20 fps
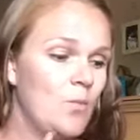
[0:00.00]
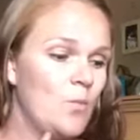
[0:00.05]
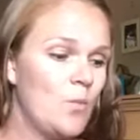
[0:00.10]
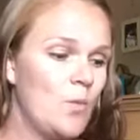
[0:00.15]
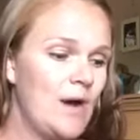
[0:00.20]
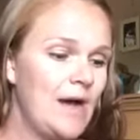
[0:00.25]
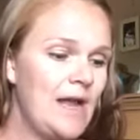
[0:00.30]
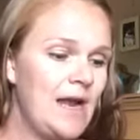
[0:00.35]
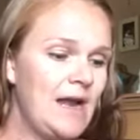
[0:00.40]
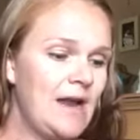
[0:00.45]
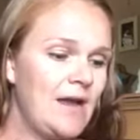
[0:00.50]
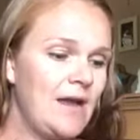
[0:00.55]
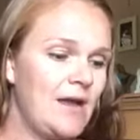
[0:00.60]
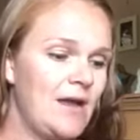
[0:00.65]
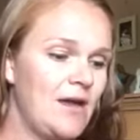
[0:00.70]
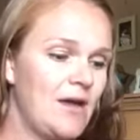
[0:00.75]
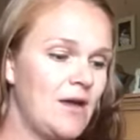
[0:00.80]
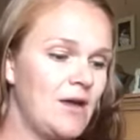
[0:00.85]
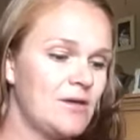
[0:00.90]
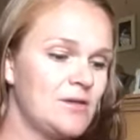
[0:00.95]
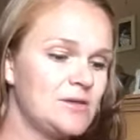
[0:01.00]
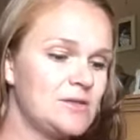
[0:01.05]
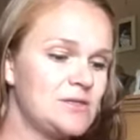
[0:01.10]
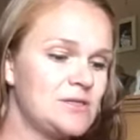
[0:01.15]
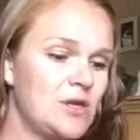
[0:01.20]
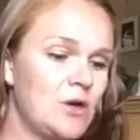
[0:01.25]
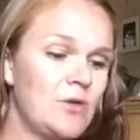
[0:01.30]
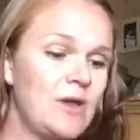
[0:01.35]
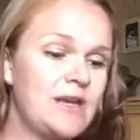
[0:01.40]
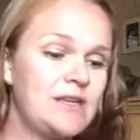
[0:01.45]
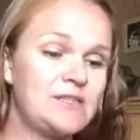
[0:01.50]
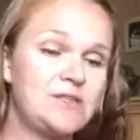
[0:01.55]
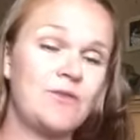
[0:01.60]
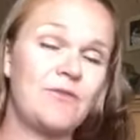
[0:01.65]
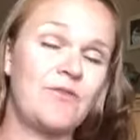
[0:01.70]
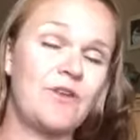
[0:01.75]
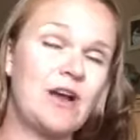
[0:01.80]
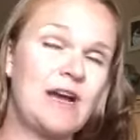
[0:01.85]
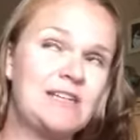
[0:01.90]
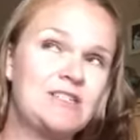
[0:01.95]
What else? Okay, so
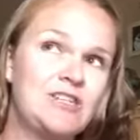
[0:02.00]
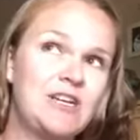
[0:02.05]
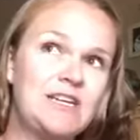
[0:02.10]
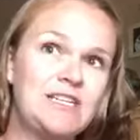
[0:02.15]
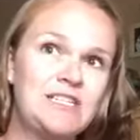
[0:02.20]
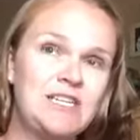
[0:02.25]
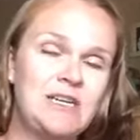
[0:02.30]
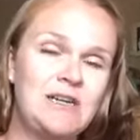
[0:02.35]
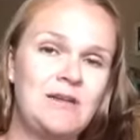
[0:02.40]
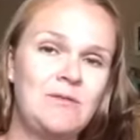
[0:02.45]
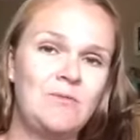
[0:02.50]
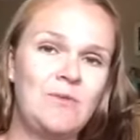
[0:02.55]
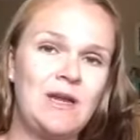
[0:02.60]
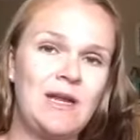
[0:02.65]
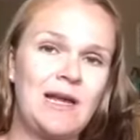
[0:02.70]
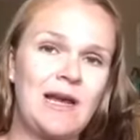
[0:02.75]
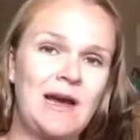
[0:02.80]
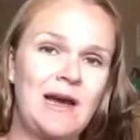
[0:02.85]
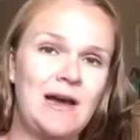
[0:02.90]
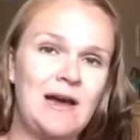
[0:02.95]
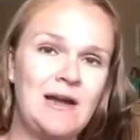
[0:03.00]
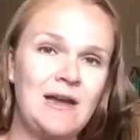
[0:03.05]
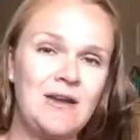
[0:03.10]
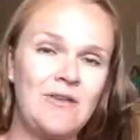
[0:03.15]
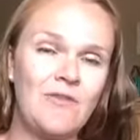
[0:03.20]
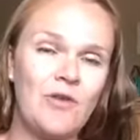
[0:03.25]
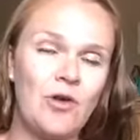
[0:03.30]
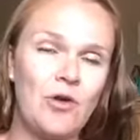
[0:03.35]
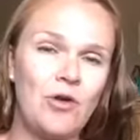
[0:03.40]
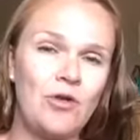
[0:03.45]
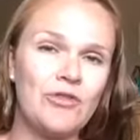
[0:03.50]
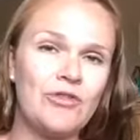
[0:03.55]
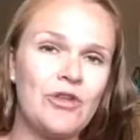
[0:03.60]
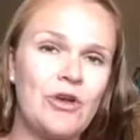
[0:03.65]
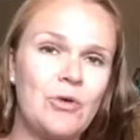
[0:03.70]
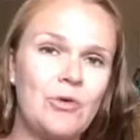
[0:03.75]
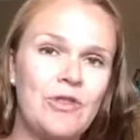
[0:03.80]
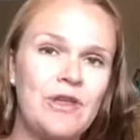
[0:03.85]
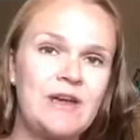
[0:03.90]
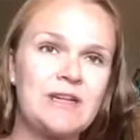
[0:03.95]
for hydration, we kind of all
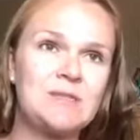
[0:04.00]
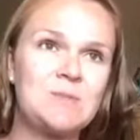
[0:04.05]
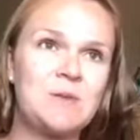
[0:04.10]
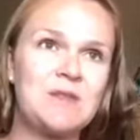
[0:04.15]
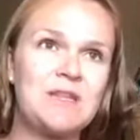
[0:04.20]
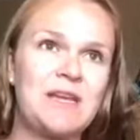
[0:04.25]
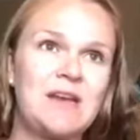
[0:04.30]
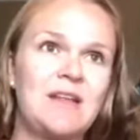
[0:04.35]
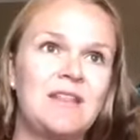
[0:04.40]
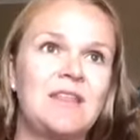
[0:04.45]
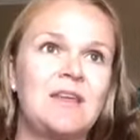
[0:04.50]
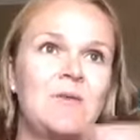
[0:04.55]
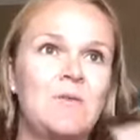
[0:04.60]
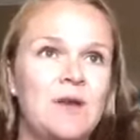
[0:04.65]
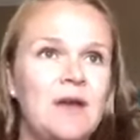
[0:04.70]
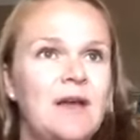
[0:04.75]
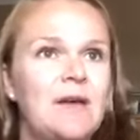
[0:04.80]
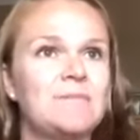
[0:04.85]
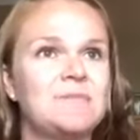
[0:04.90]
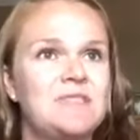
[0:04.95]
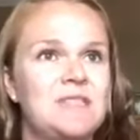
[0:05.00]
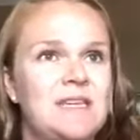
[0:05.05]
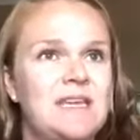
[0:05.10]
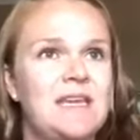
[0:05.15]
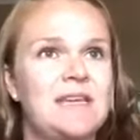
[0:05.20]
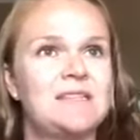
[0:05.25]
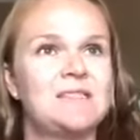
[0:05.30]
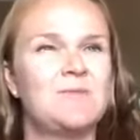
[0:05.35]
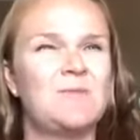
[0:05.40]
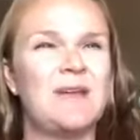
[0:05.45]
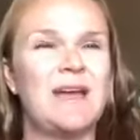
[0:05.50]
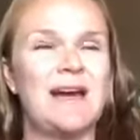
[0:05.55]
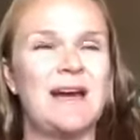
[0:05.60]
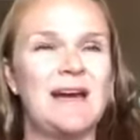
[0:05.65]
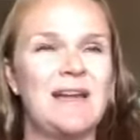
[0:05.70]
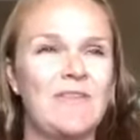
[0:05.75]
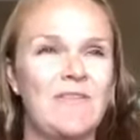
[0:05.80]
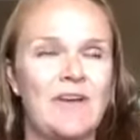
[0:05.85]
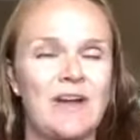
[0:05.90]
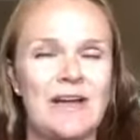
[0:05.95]
know this, but then I think when it comes to kids, we
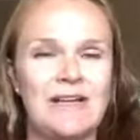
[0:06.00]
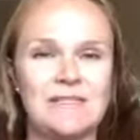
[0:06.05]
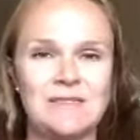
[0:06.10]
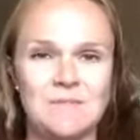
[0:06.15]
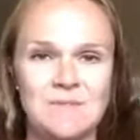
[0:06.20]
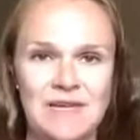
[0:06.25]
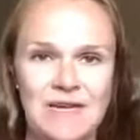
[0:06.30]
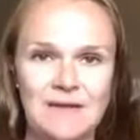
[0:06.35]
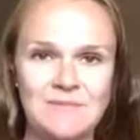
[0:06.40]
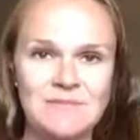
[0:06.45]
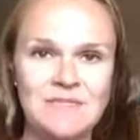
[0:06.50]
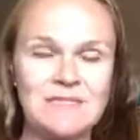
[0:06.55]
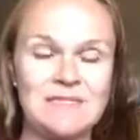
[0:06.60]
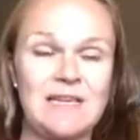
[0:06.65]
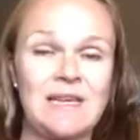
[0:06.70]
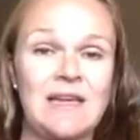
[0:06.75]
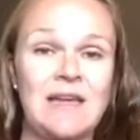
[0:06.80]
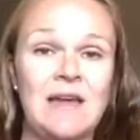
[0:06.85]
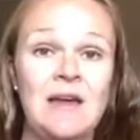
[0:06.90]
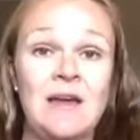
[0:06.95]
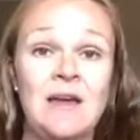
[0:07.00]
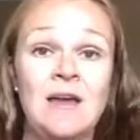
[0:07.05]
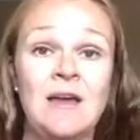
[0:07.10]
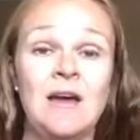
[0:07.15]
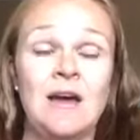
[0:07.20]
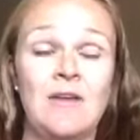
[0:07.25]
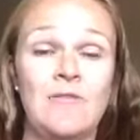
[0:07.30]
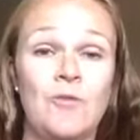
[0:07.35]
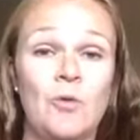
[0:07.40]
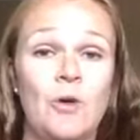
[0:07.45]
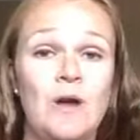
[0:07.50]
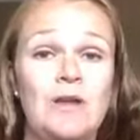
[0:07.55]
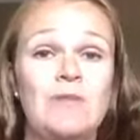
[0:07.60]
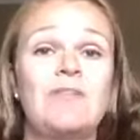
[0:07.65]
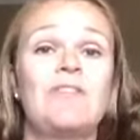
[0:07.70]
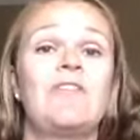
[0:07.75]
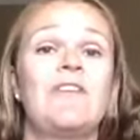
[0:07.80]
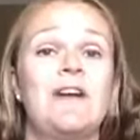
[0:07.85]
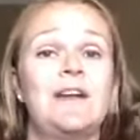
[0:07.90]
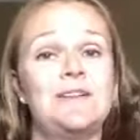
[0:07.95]
kind of forget sometimes. It's like avoid
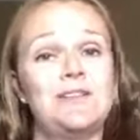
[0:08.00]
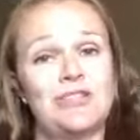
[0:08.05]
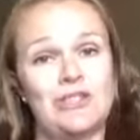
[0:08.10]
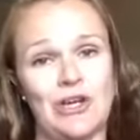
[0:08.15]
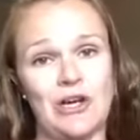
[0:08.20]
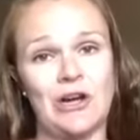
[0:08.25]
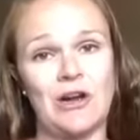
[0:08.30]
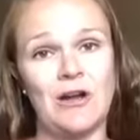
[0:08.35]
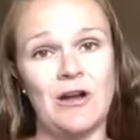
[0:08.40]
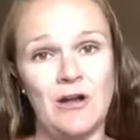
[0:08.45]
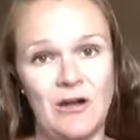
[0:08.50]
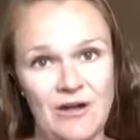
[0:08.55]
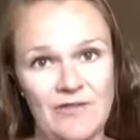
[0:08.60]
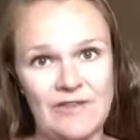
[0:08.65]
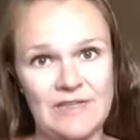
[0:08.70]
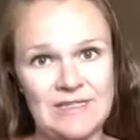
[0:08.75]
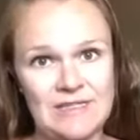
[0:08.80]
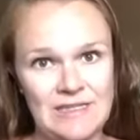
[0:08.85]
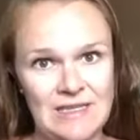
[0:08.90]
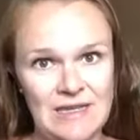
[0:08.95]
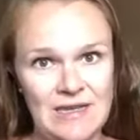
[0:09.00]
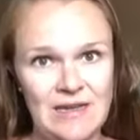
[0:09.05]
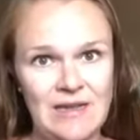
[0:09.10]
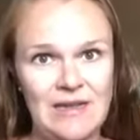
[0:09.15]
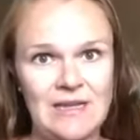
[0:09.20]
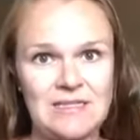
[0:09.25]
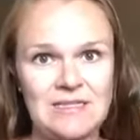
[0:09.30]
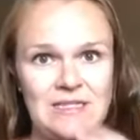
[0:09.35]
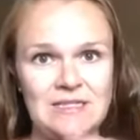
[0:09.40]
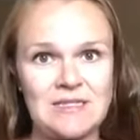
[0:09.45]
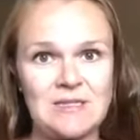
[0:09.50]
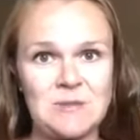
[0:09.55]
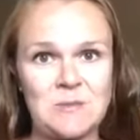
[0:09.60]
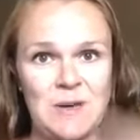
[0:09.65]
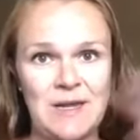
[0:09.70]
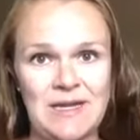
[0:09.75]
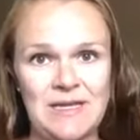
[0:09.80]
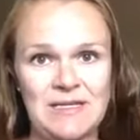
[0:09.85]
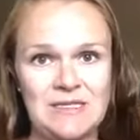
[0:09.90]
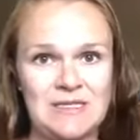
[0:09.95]
refined sugar, obviously, because it
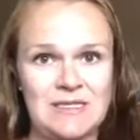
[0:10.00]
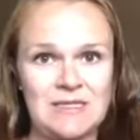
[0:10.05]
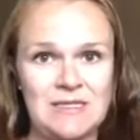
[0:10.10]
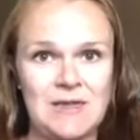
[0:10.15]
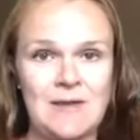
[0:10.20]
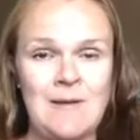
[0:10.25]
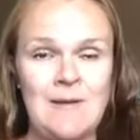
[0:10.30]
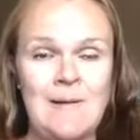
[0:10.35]
spikes